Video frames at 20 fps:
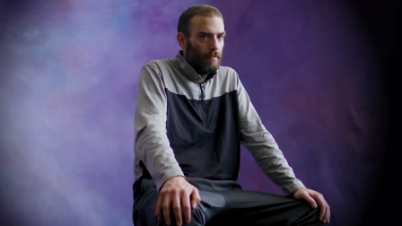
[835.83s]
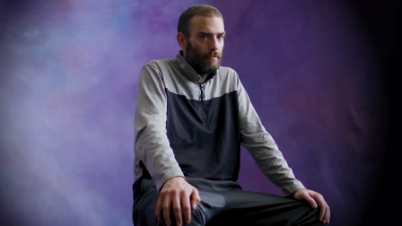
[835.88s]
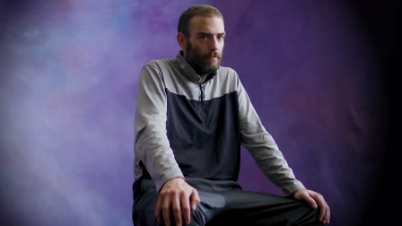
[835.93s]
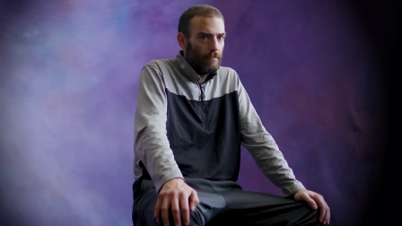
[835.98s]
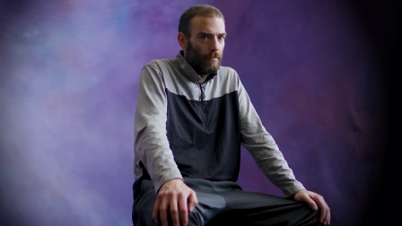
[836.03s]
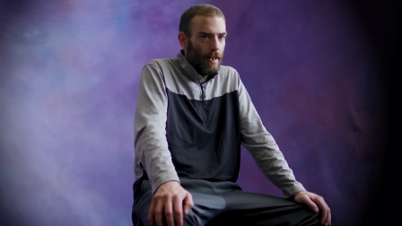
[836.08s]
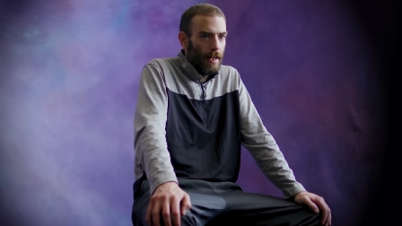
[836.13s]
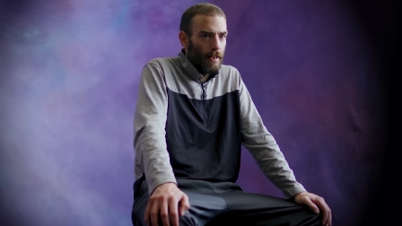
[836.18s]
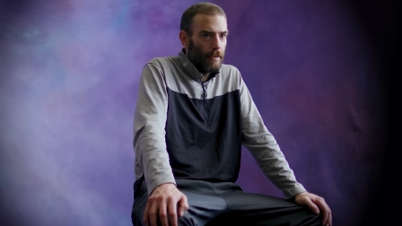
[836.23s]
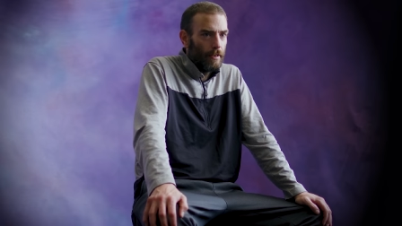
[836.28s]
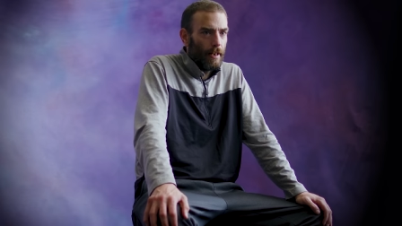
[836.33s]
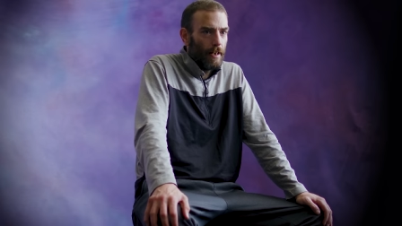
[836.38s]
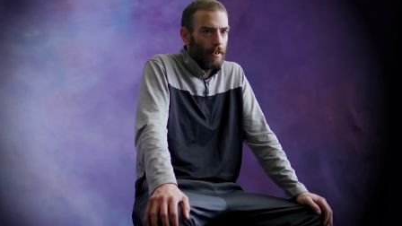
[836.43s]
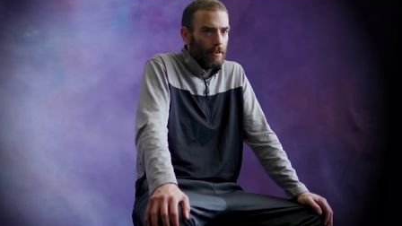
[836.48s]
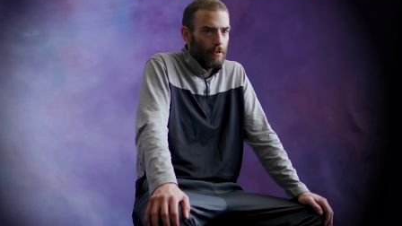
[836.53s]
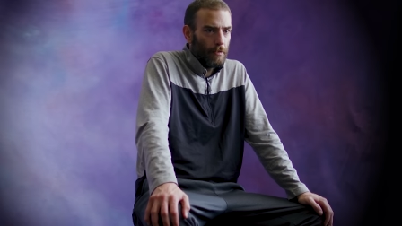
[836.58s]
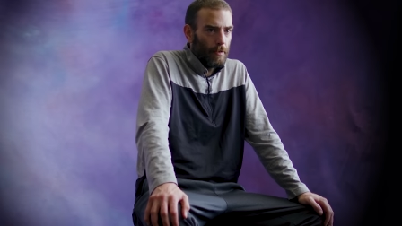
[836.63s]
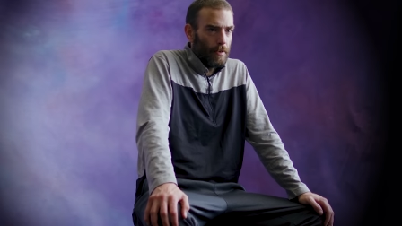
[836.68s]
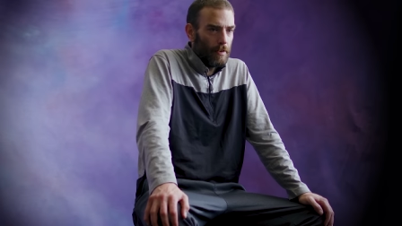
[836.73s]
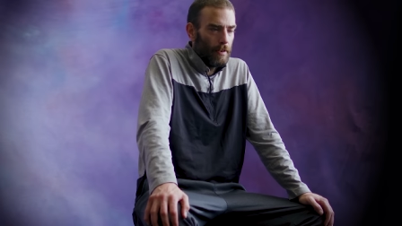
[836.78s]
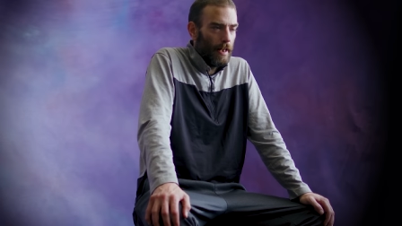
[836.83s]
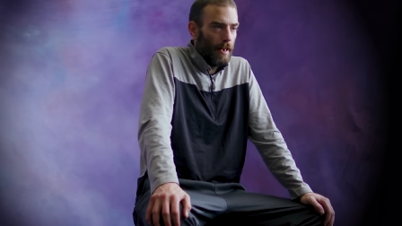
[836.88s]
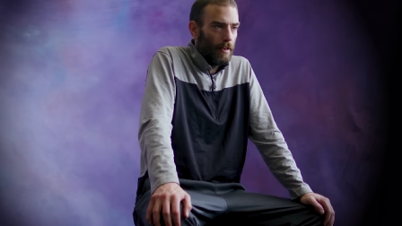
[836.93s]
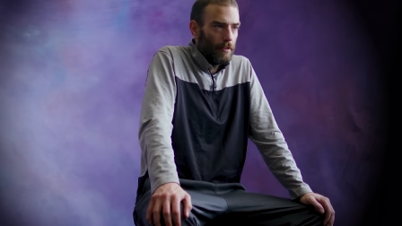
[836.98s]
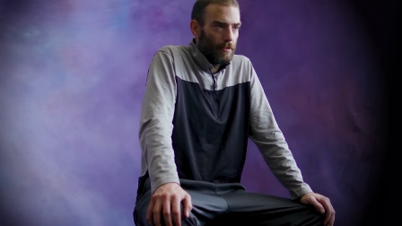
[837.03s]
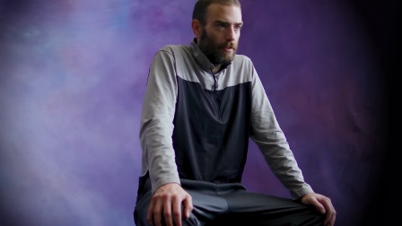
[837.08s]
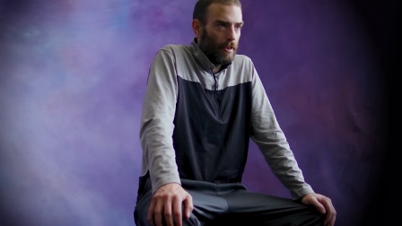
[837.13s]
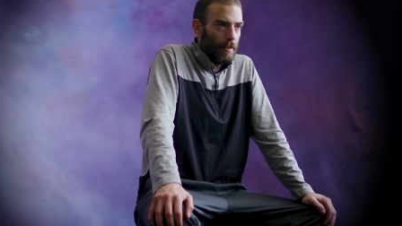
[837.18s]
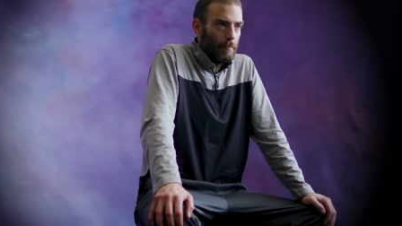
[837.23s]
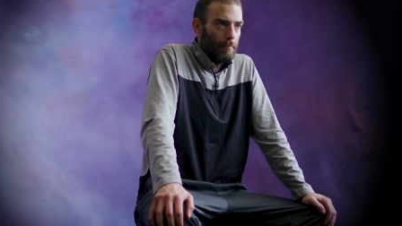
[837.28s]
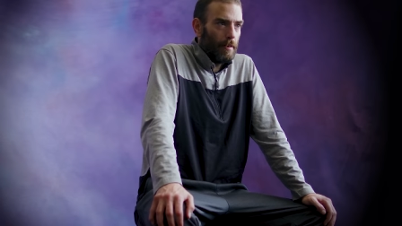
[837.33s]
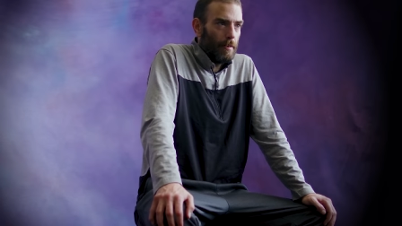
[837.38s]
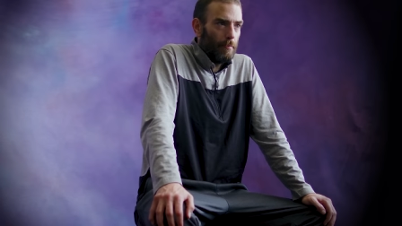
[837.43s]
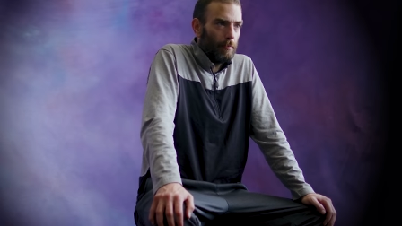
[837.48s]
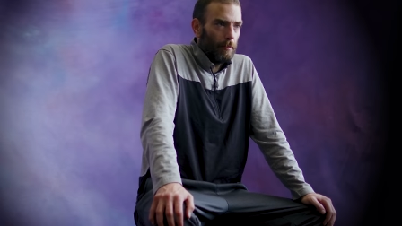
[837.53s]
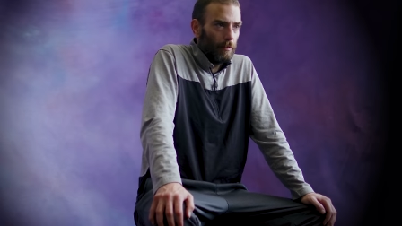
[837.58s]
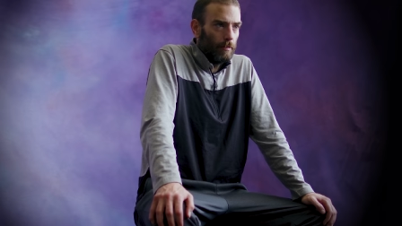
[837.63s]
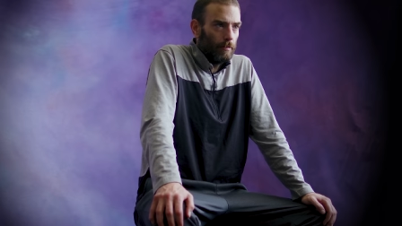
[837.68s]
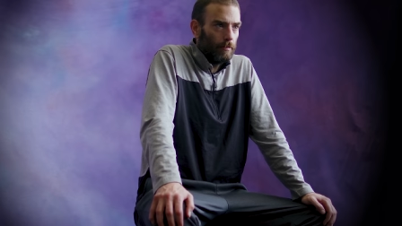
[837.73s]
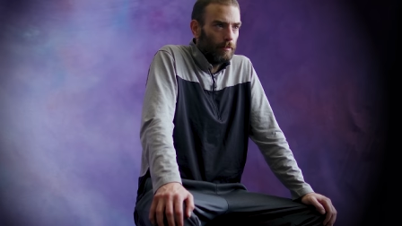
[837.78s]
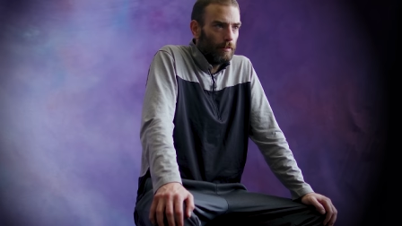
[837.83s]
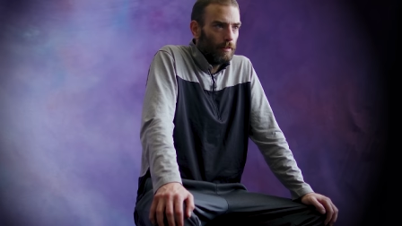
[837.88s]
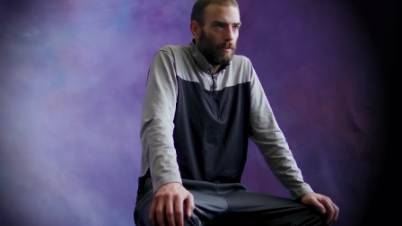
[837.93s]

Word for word: fraternize with outside people